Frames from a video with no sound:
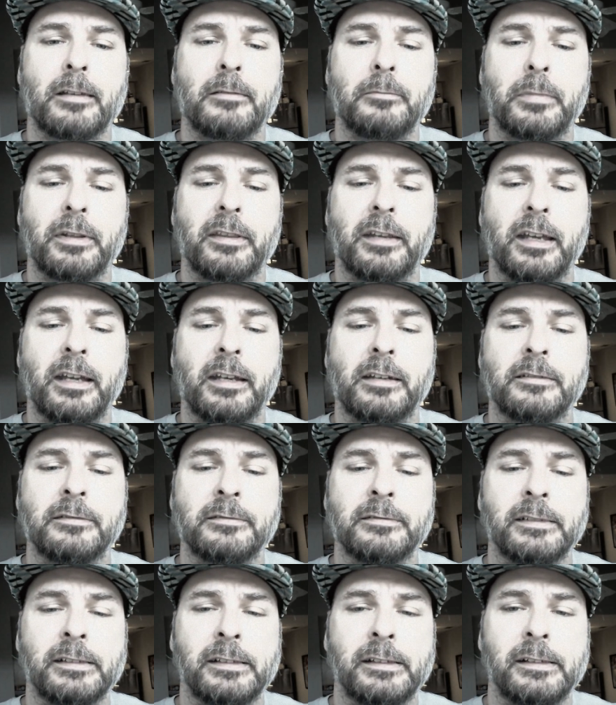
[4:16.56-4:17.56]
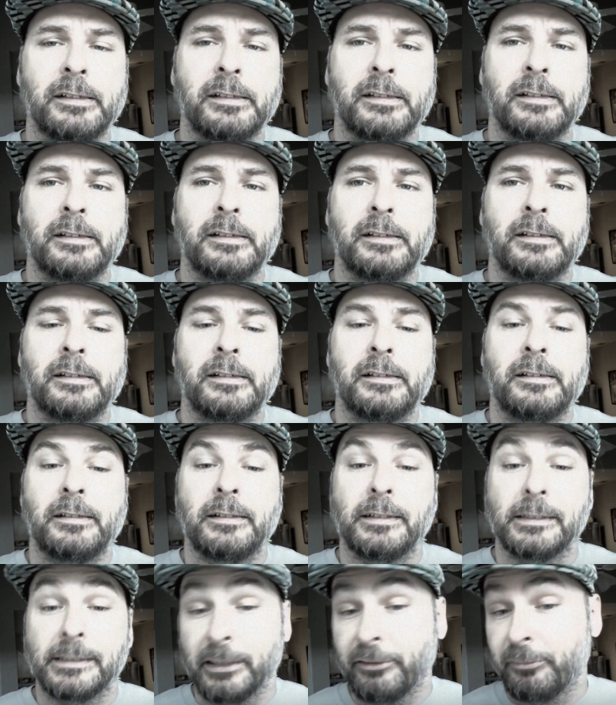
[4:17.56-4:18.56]
But then,
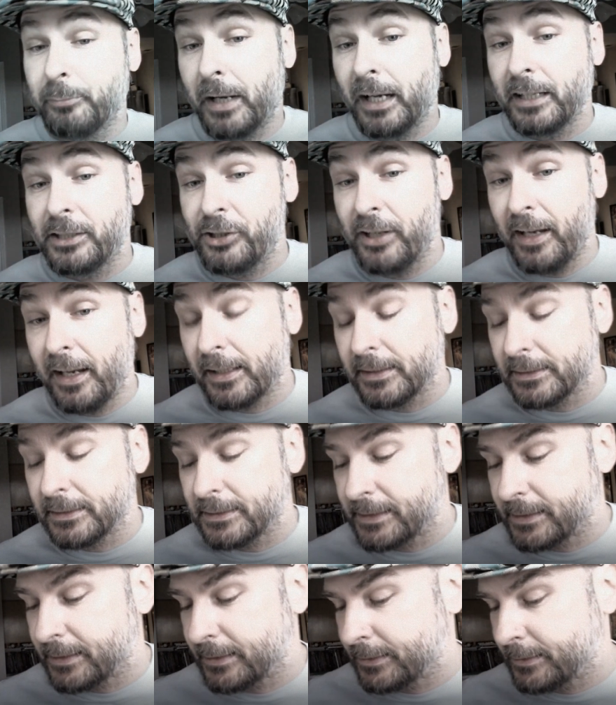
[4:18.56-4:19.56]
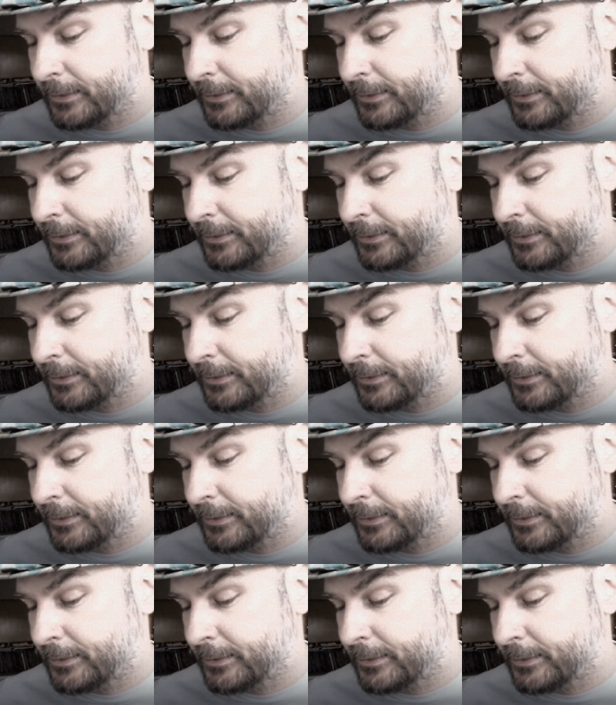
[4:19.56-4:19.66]
as if by chance,